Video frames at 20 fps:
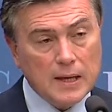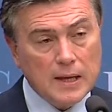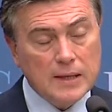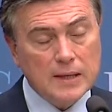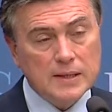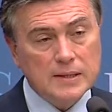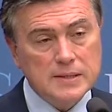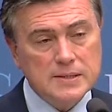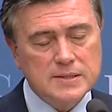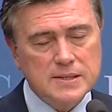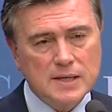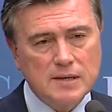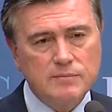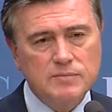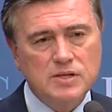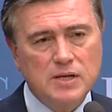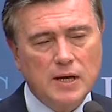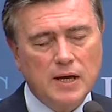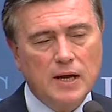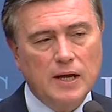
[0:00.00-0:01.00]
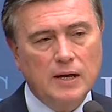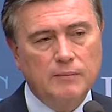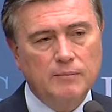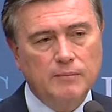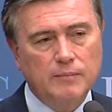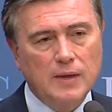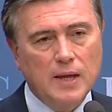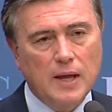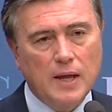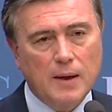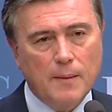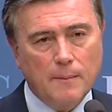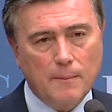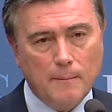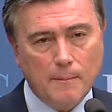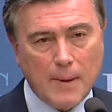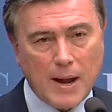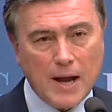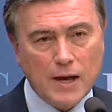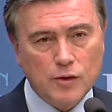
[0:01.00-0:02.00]
And at the same time,
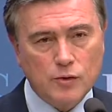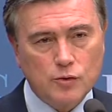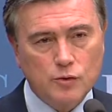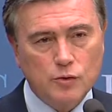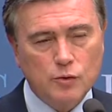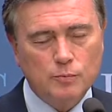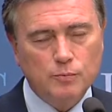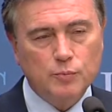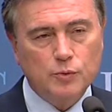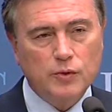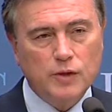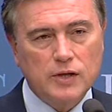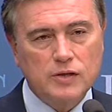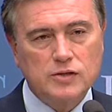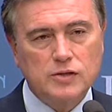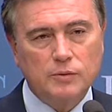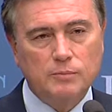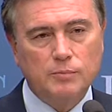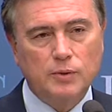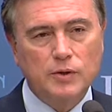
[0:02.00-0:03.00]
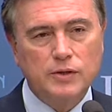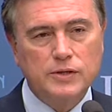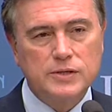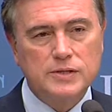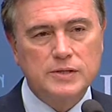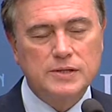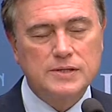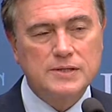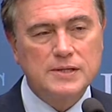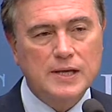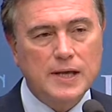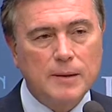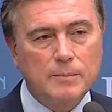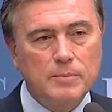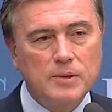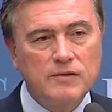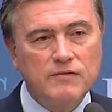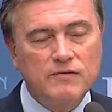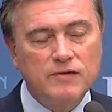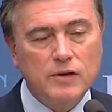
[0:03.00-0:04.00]
macro prudential policies can
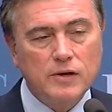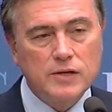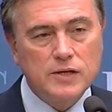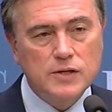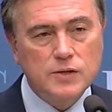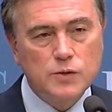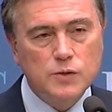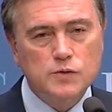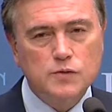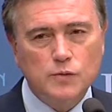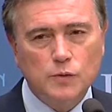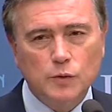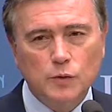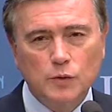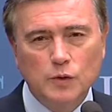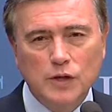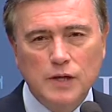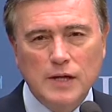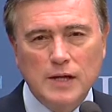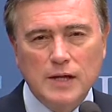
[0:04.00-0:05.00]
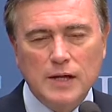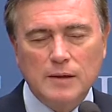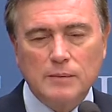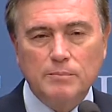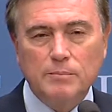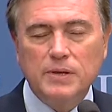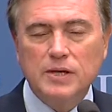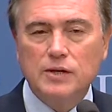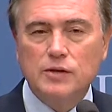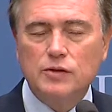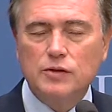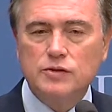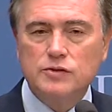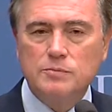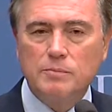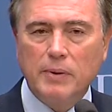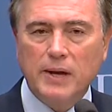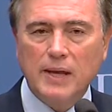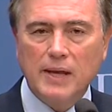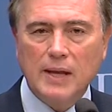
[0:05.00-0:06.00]
be very useful
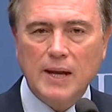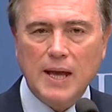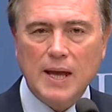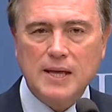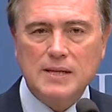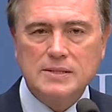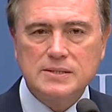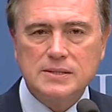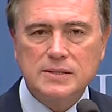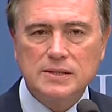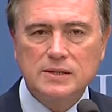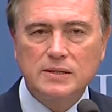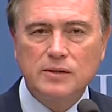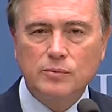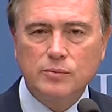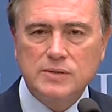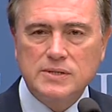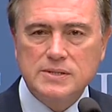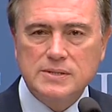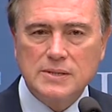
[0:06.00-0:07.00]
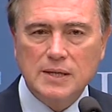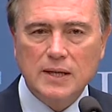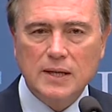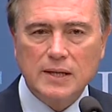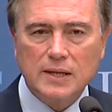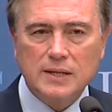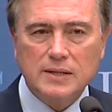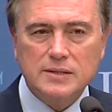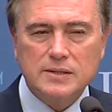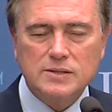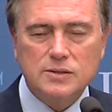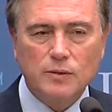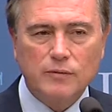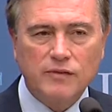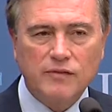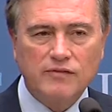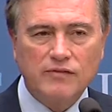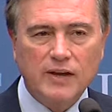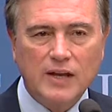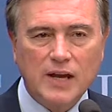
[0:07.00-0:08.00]
because by enhancing the resilience
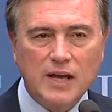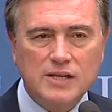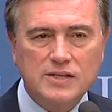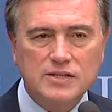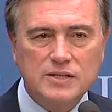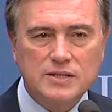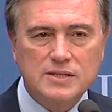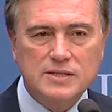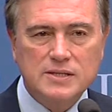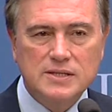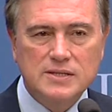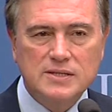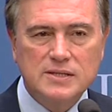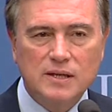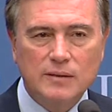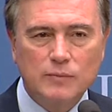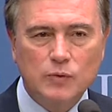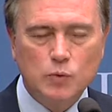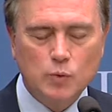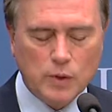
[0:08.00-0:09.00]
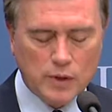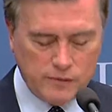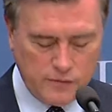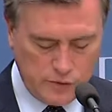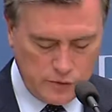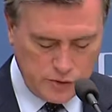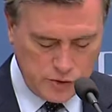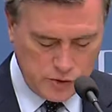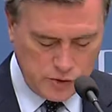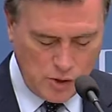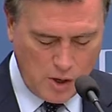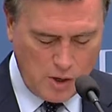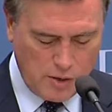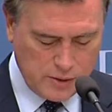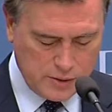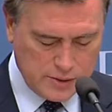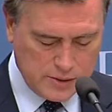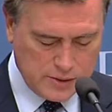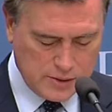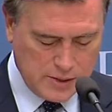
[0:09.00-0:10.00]
of the financial system to adverse
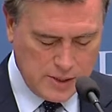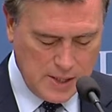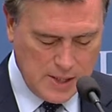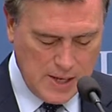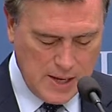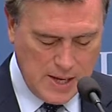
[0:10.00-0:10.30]
shocks,